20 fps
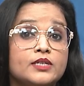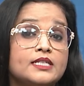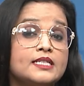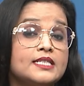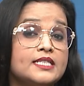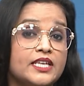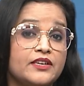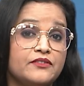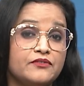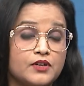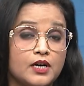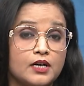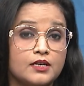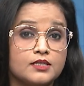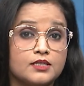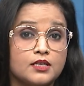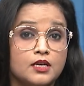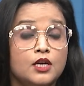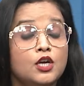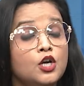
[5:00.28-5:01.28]
its
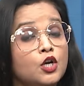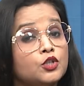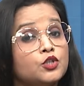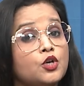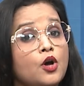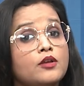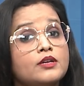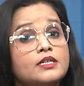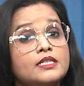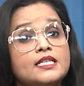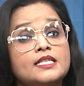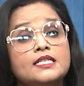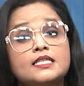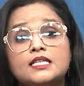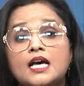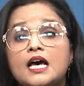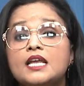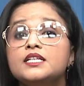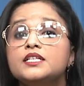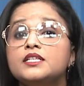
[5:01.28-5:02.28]
safeguards. Authorities
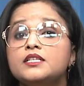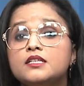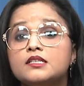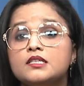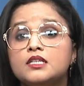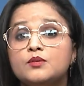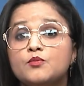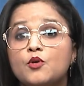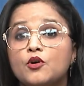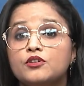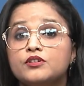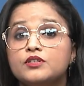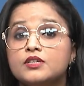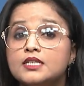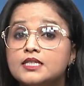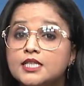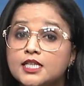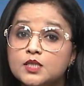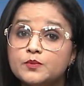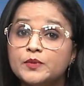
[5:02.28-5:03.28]
continuously monitor
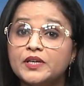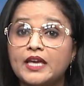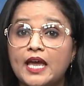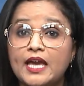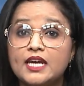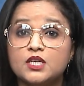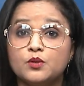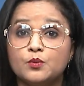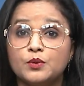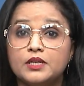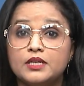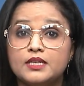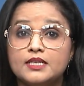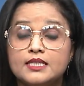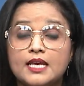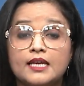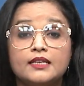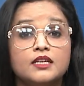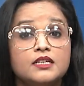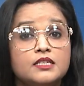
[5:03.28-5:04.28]
seismic activities
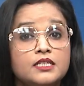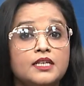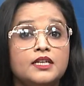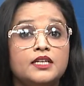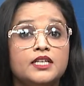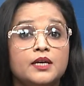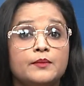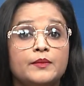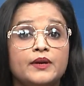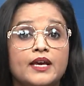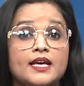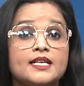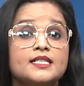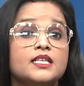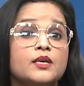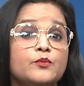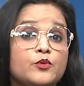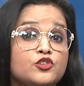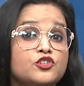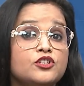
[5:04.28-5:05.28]
and the DDMA has
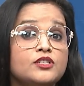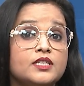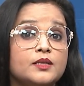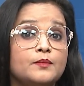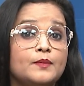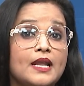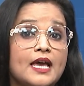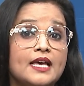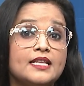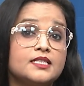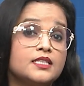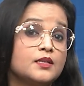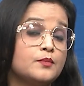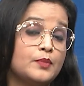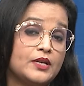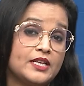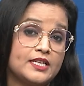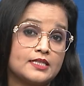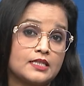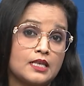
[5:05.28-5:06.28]
emergency plans in
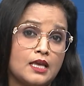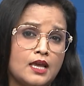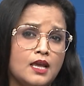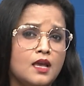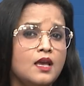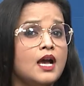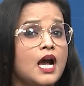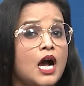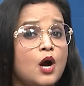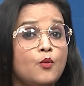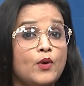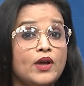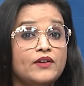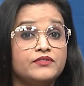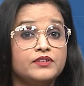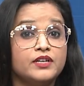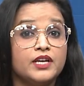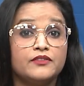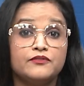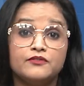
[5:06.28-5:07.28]
place.
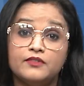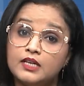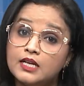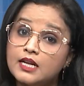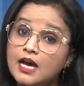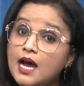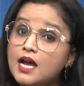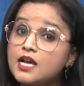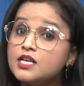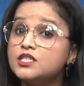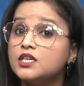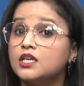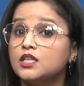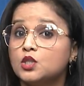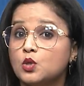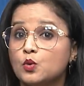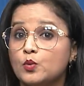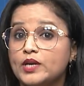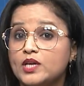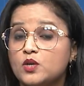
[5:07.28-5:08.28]
However, if large
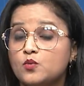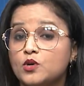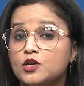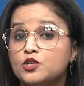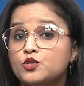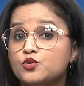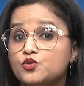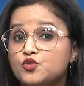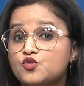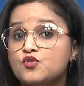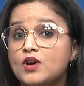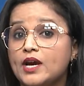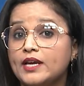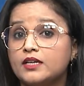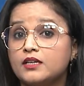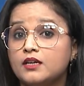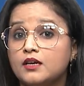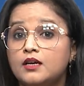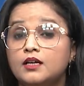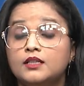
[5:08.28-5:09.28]
earthquake were to
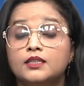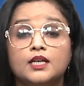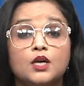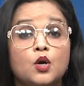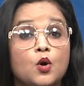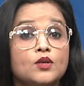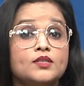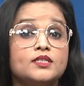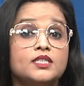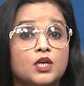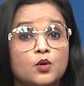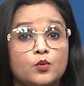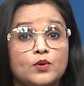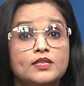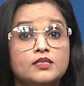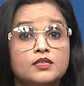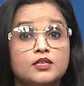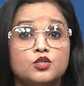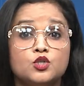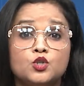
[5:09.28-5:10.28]
strike, the
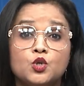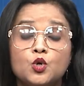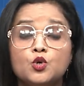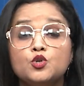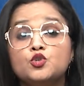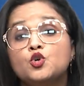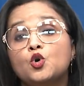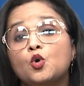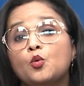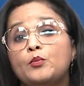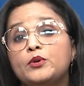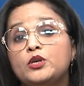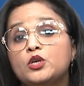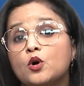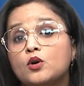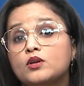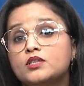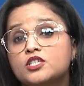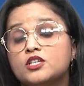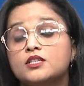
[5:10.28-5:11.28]
consequences could go
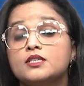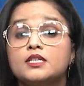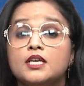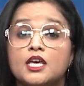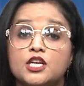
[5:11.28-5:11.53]
beyond just